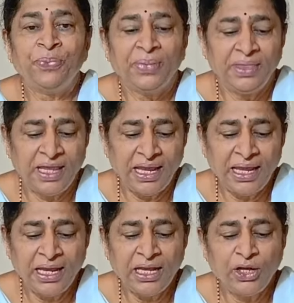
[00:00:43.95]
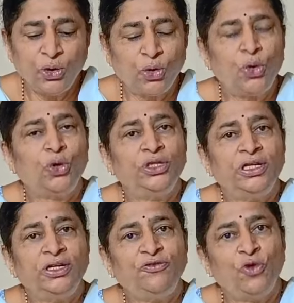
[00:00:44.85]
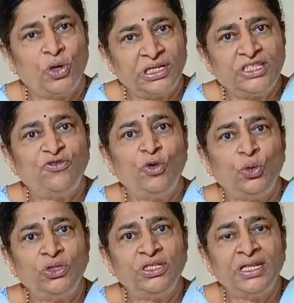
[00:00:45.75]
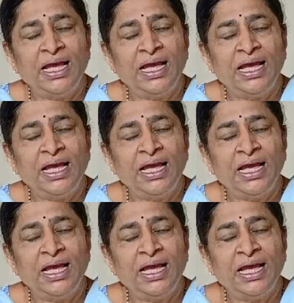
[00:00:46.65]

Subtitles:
they grow on the forest floors,